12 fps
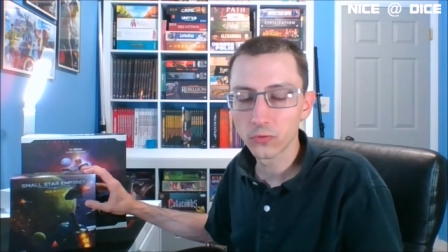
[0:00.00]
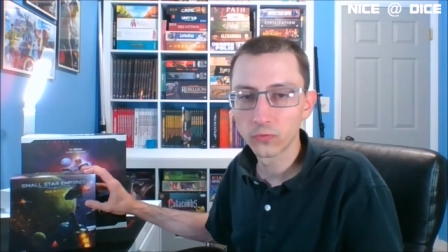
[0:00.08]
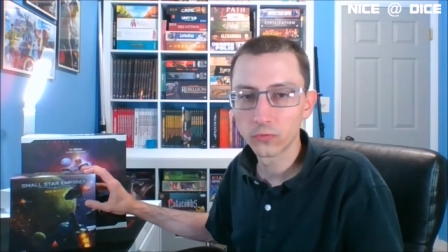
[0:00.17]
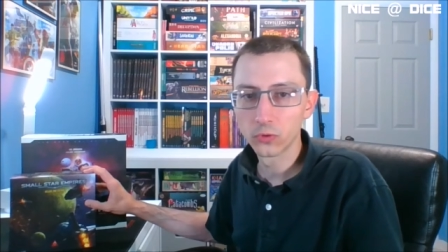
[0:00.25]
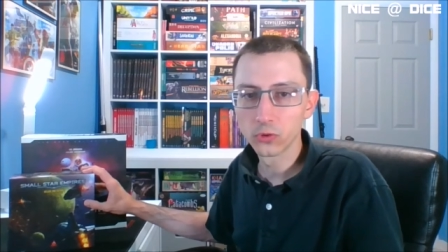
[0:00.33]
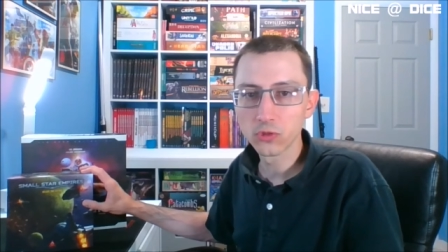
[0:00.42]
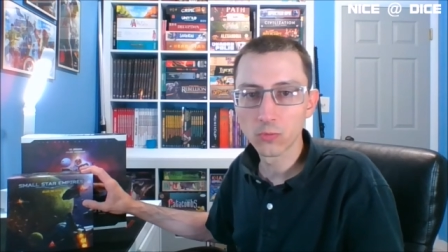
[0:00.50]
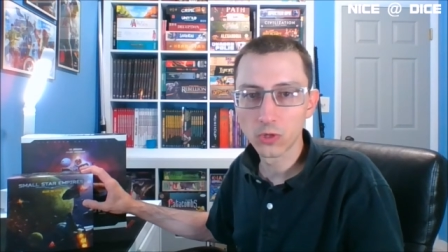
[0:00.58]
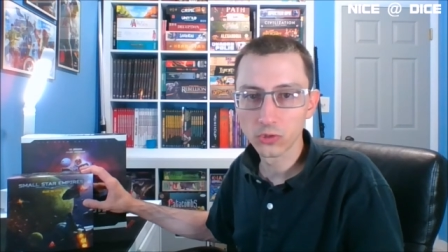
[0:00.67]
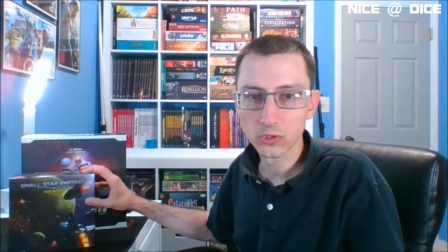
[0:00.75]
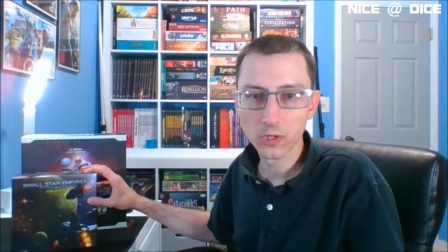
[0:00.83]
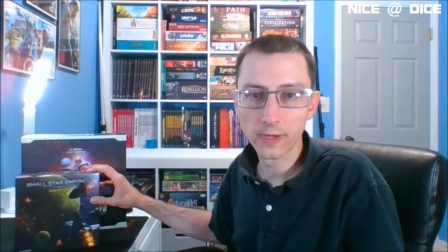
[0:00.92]
for Small
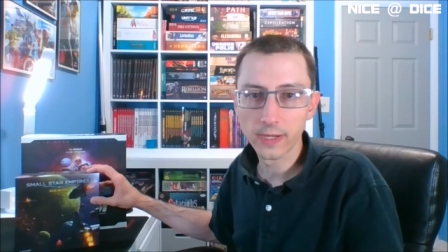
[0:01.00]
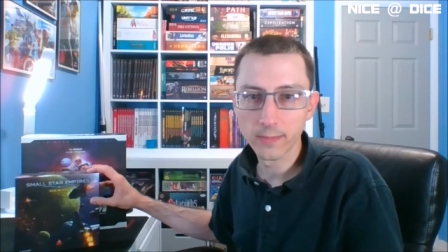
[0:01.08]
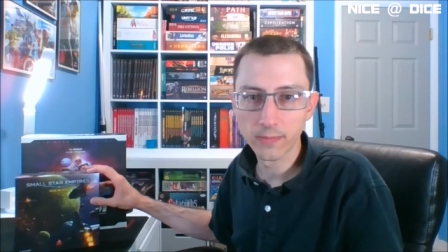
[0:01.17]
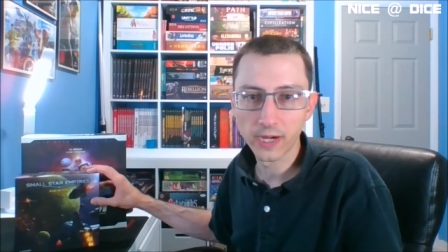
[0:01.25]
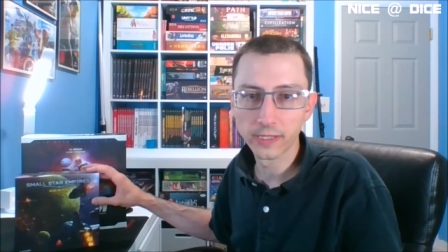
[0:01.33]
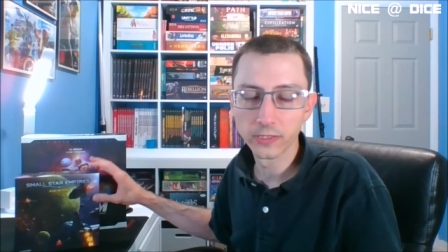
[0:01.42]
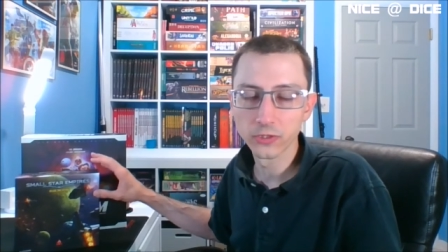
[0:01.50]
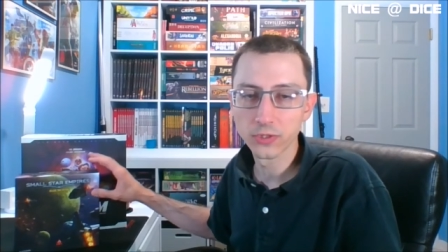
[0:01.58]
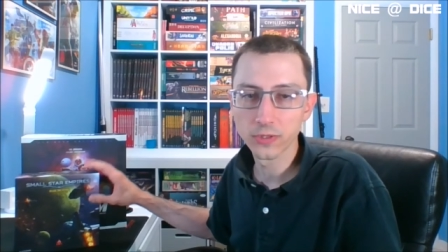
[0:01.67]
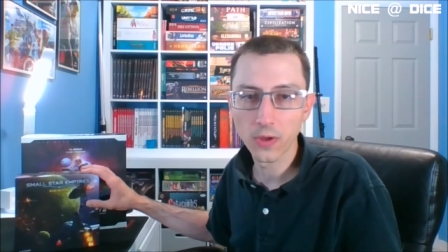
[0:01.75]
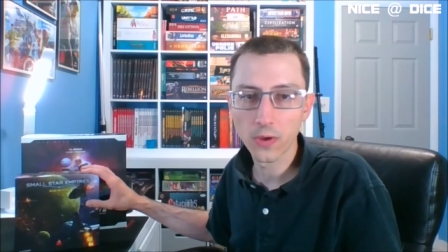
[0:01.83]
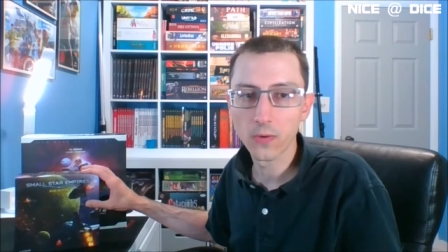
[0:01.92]
Star Empires,
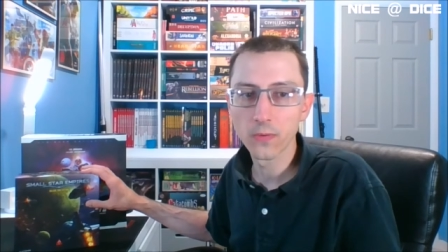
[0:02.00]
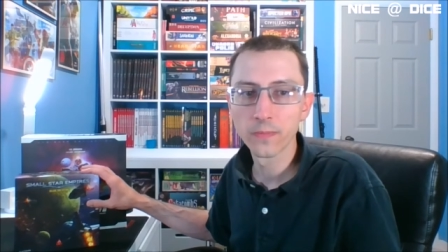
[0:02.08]
though,